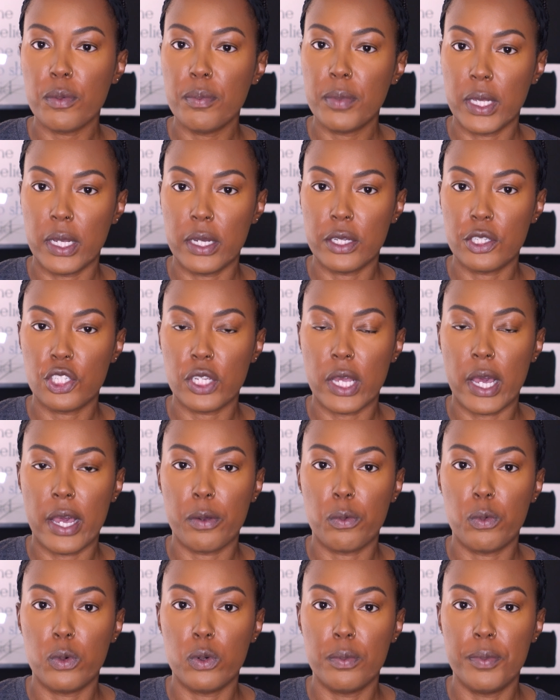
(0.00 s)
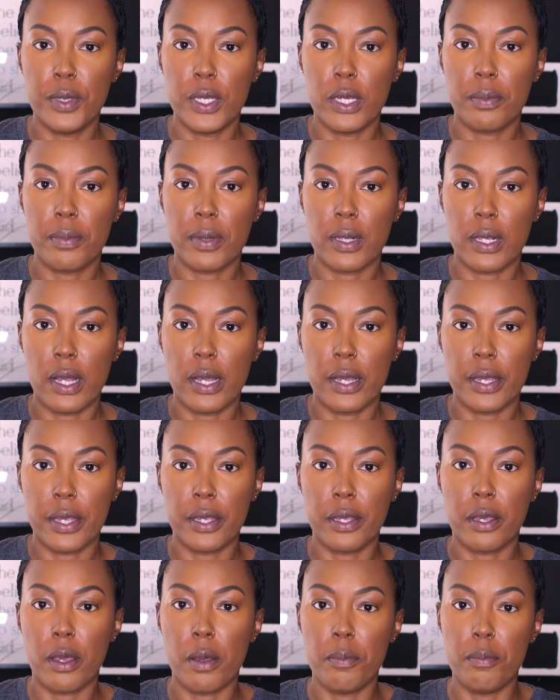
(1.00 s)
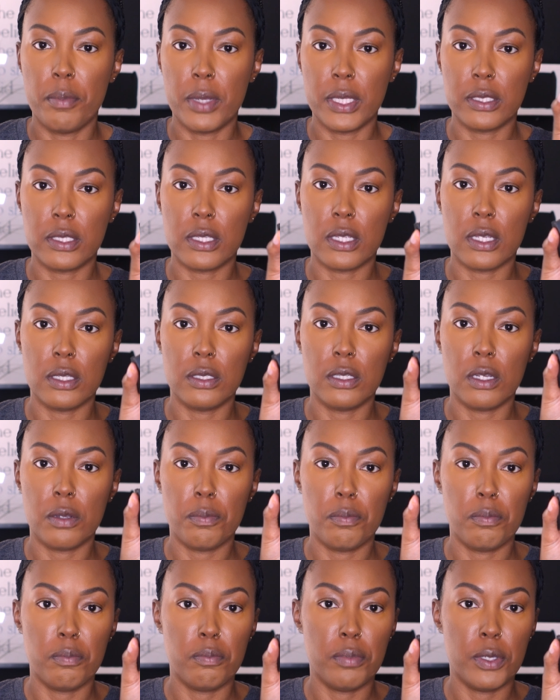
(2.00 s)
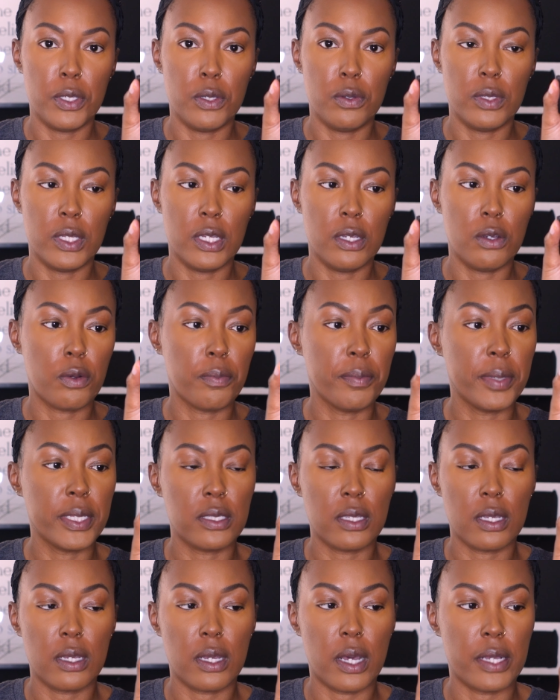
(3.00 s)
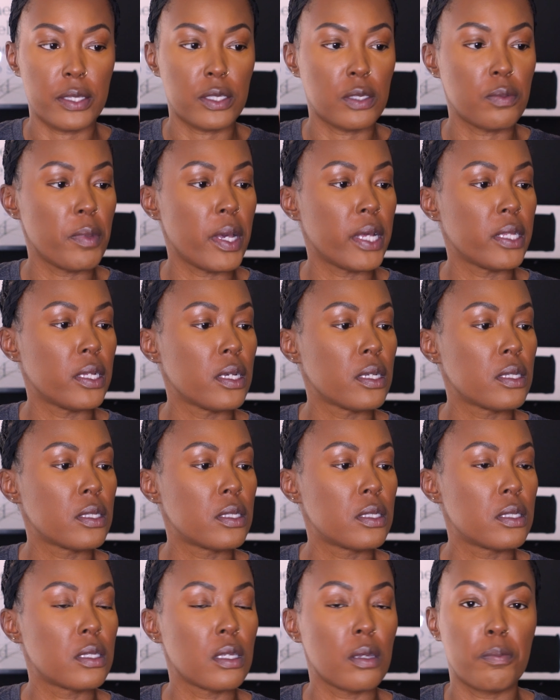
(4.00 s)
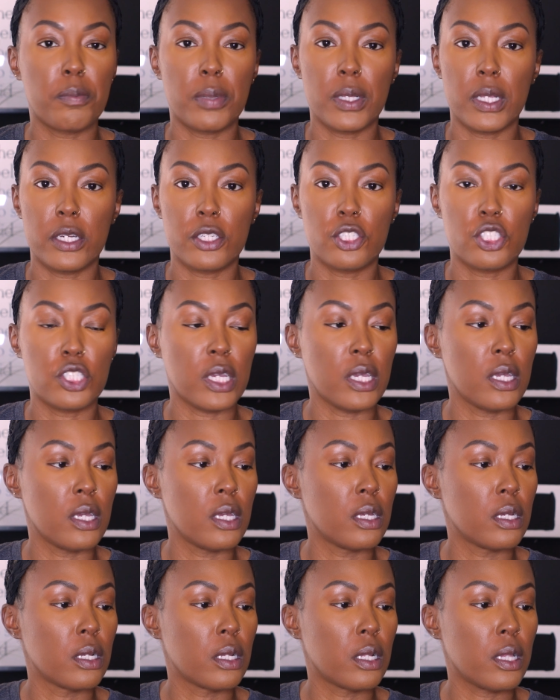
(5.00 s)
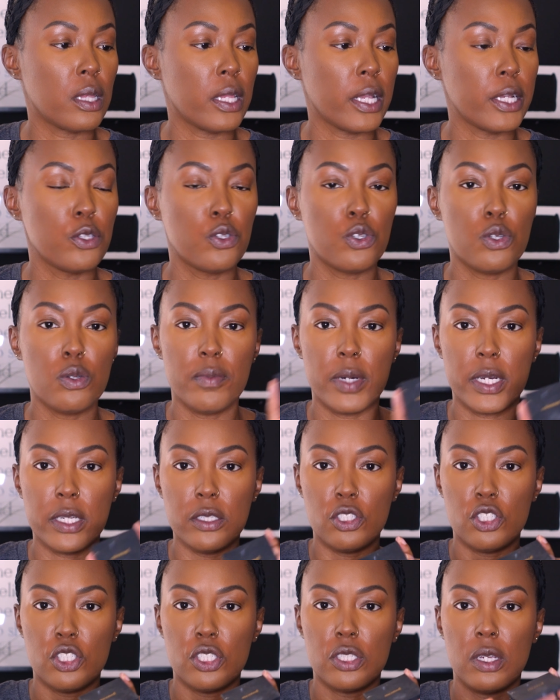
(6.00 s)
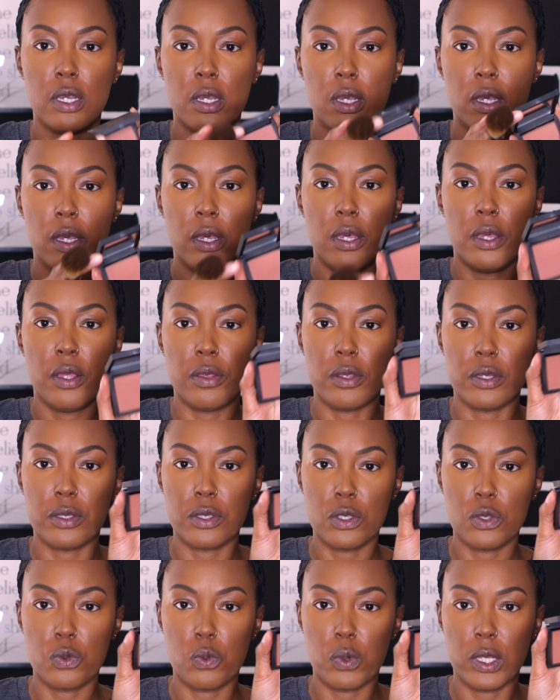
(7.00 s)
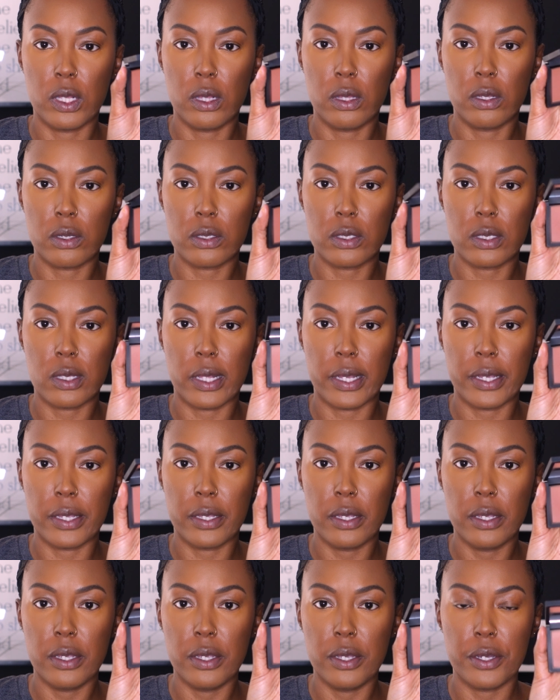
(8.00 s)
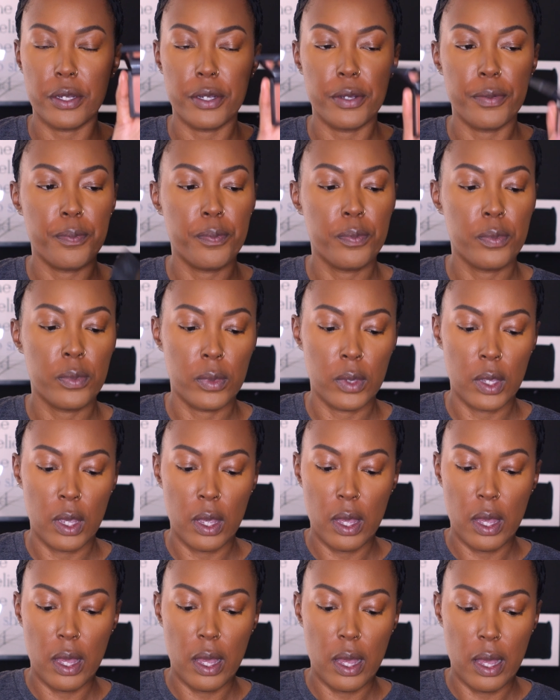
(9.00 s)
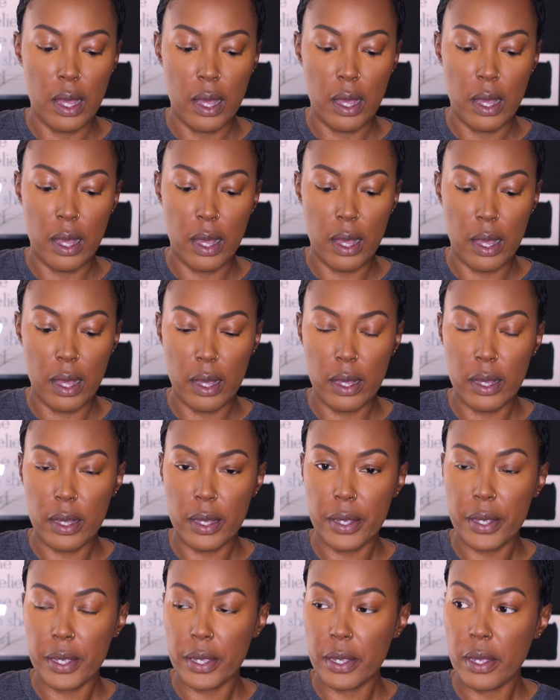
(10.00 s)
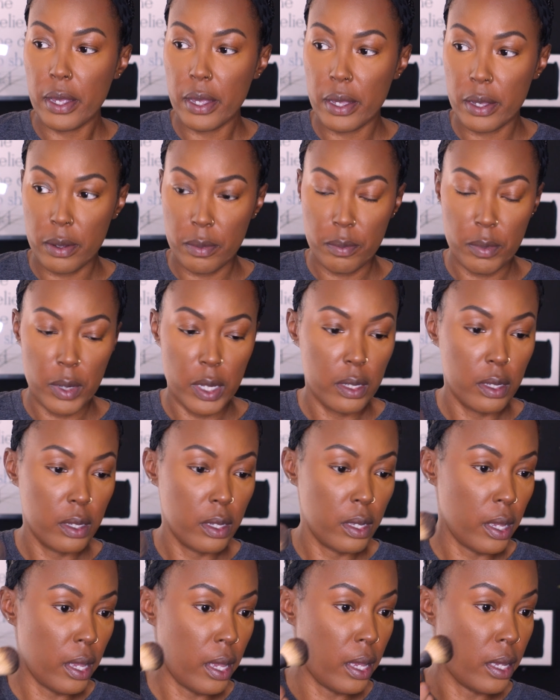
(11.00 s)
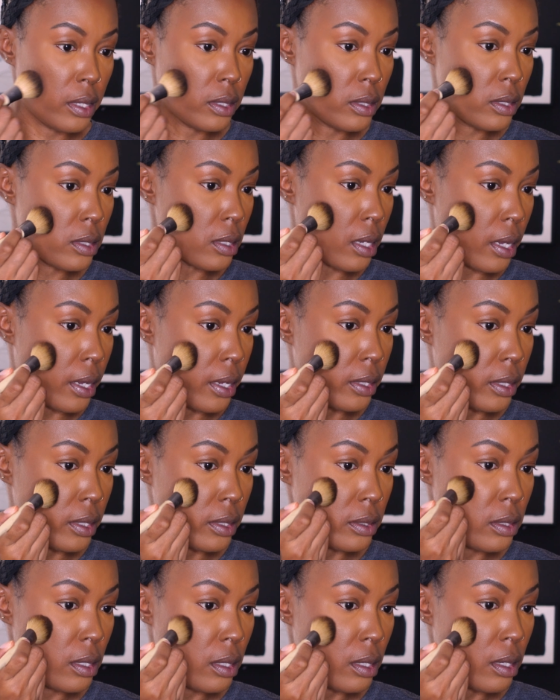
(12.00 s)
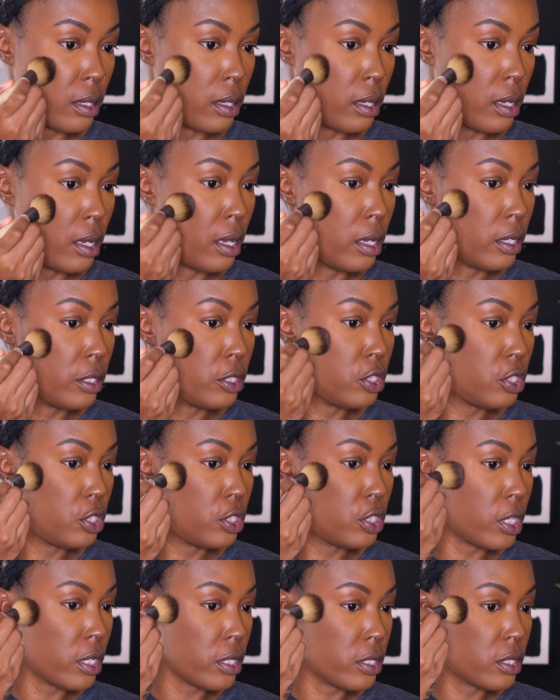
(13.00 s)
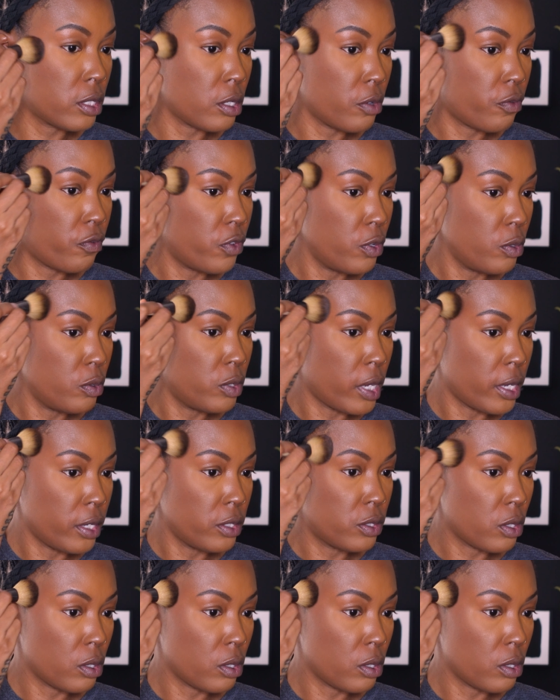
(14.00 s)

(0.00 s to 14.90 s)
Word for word: blush, I will be applying Mented Beauty or Mented Cosmetics blush in Clay Too Much. This is what it looks like here. I am excited. Just a few days